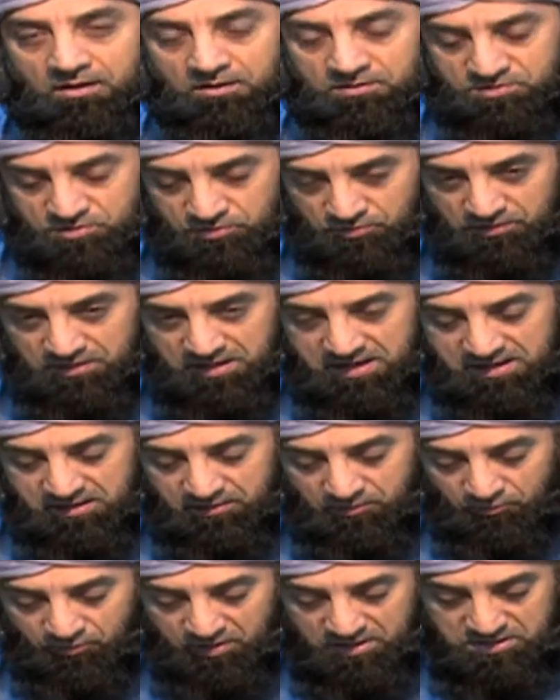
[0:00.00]
So
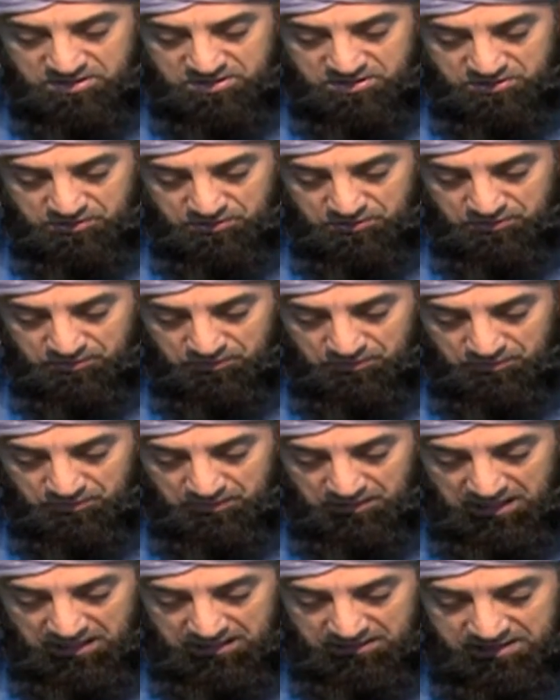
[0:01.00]
they went to
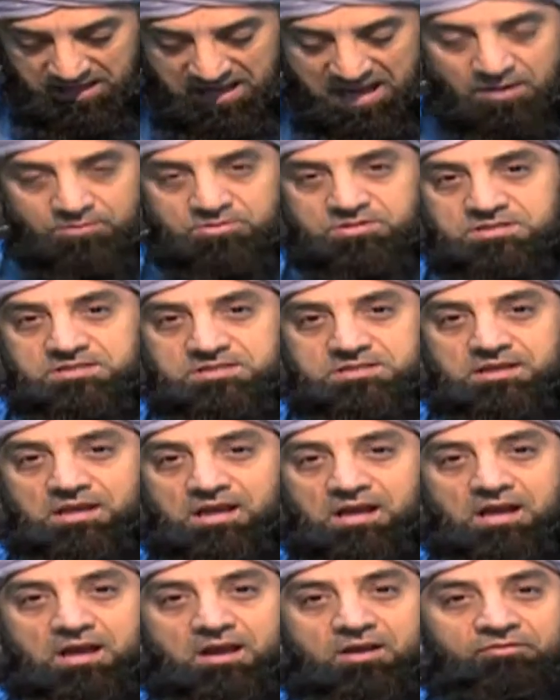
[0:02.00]
the house
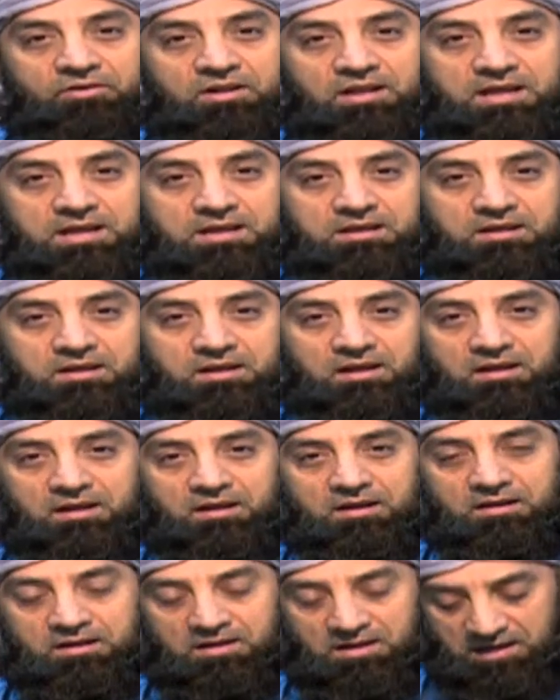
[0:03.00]
of a lady
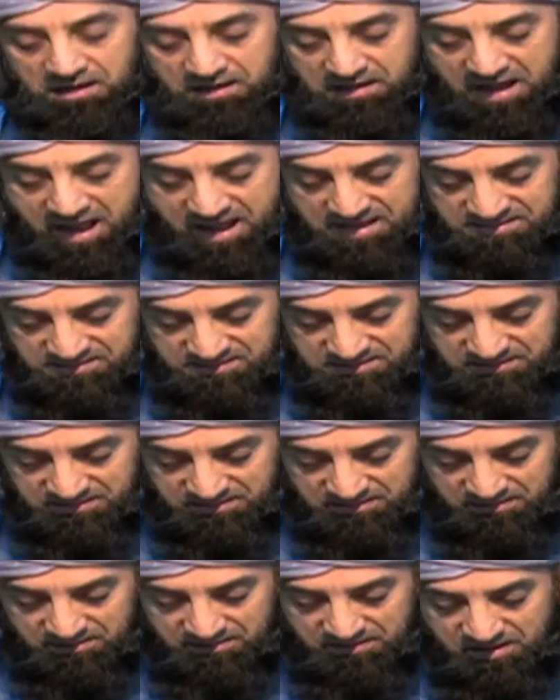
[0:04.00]
and asked,
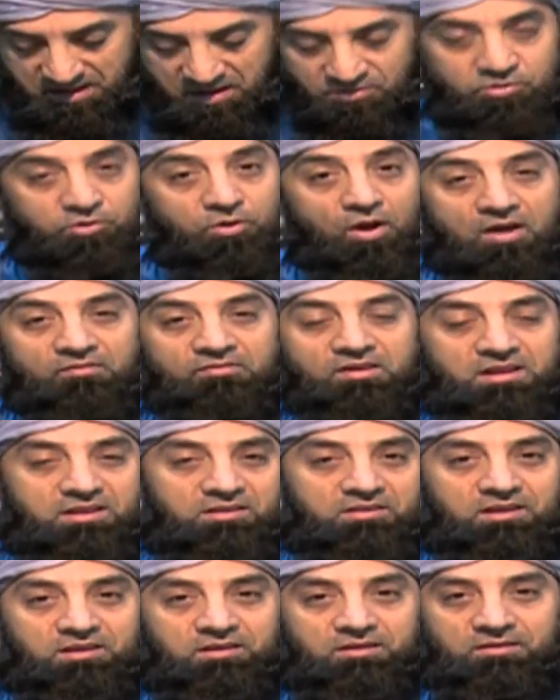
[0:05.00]
Do you have
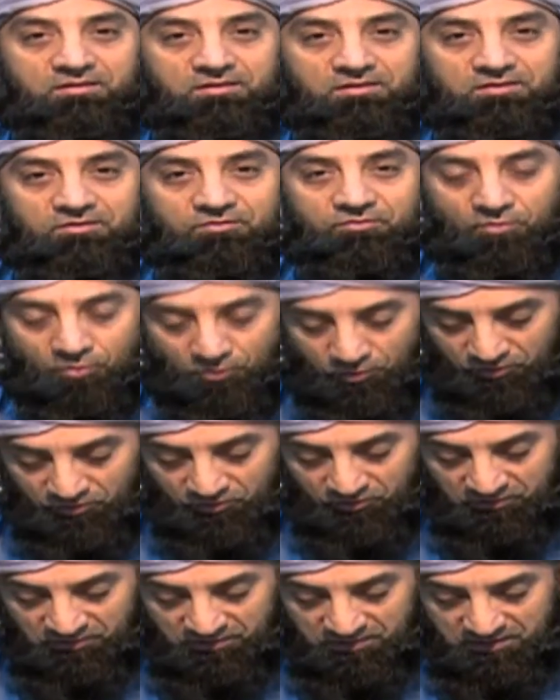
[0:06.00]
anything for
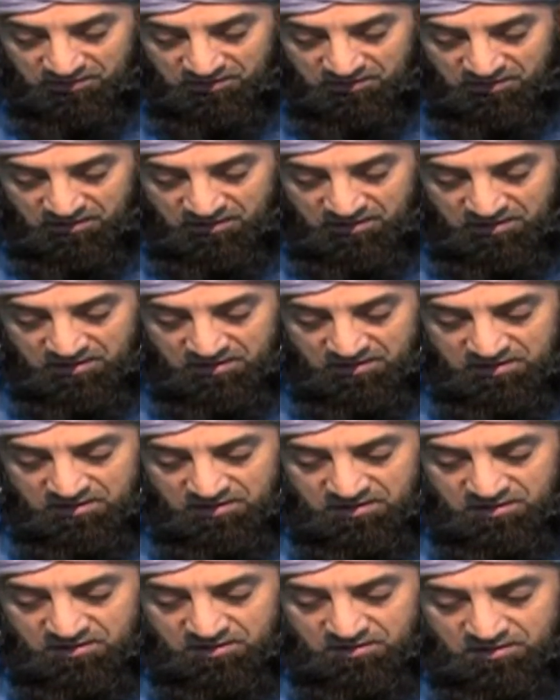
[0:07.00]
us?
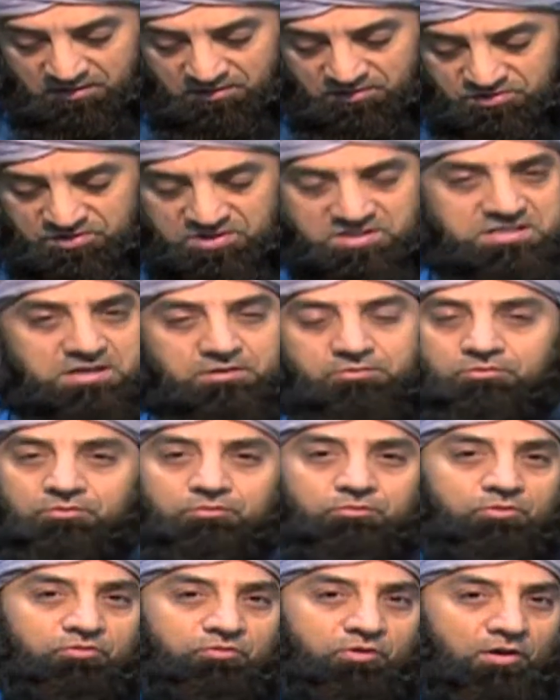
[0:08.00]
She said,
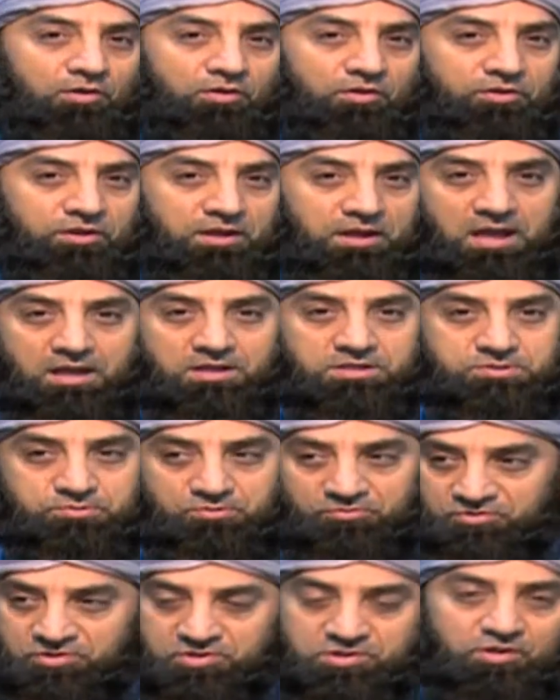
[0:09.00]
We've got nothing else.
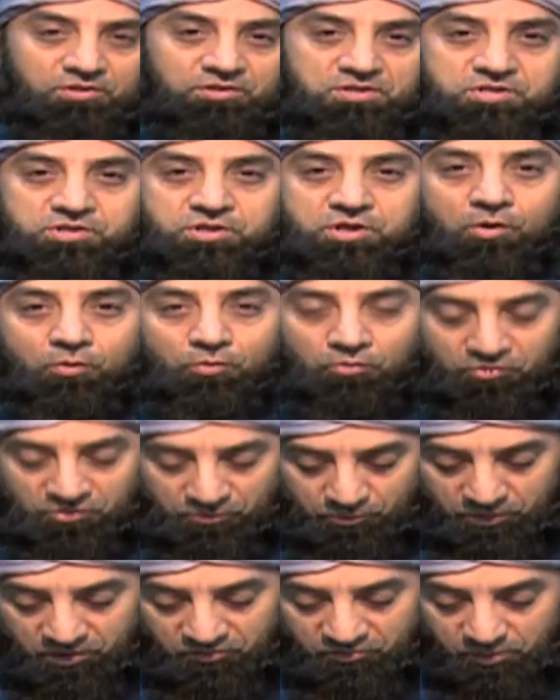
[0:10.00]
We've just got this goat,
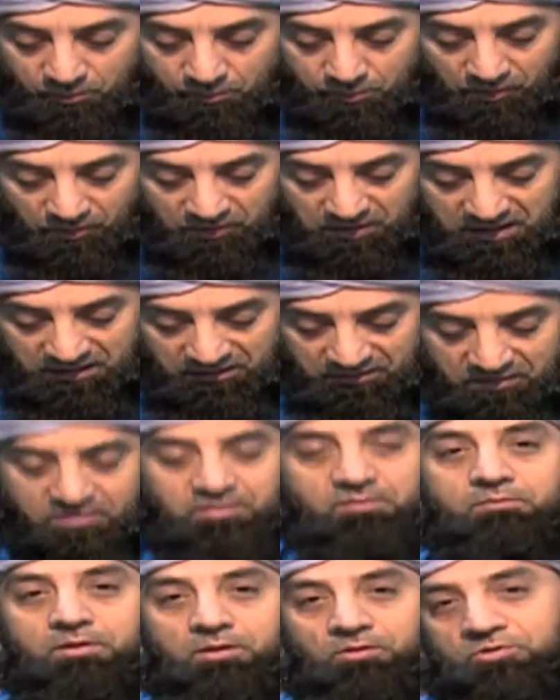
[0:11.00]
but if you milk it,
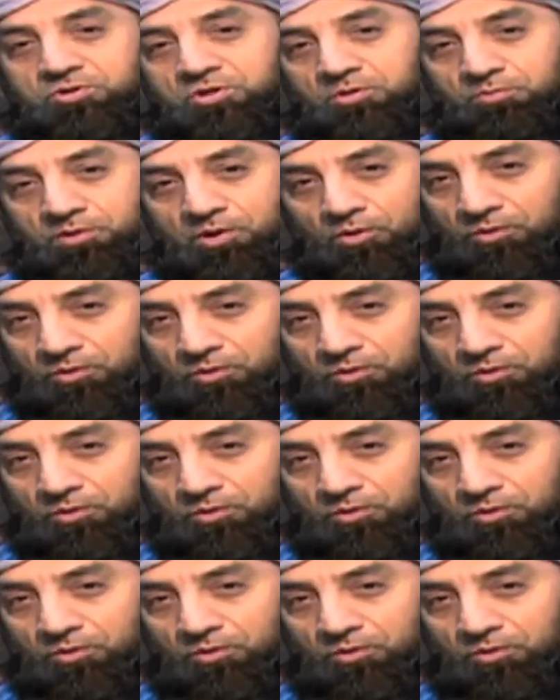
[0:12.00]
the milk should be